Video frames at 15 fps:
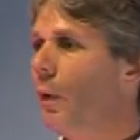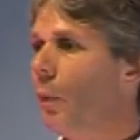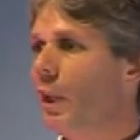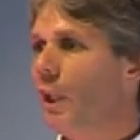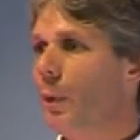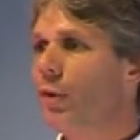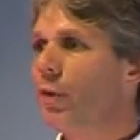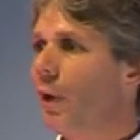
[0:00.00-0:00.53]
when
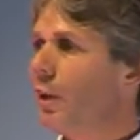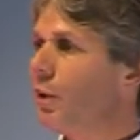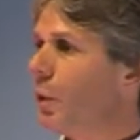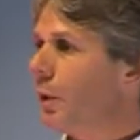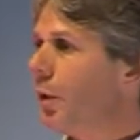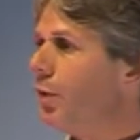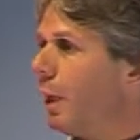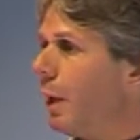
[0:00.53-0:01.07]
they were trying to
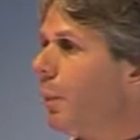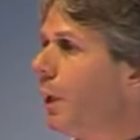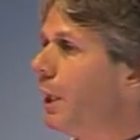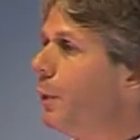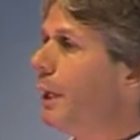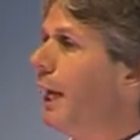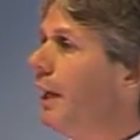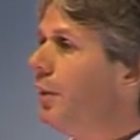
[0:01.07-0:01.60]
understand where they
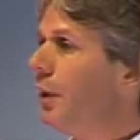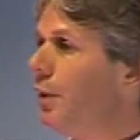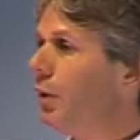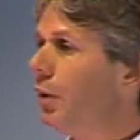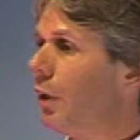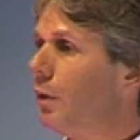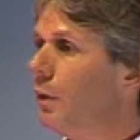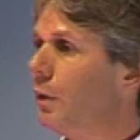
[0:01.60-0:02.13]
were getting to.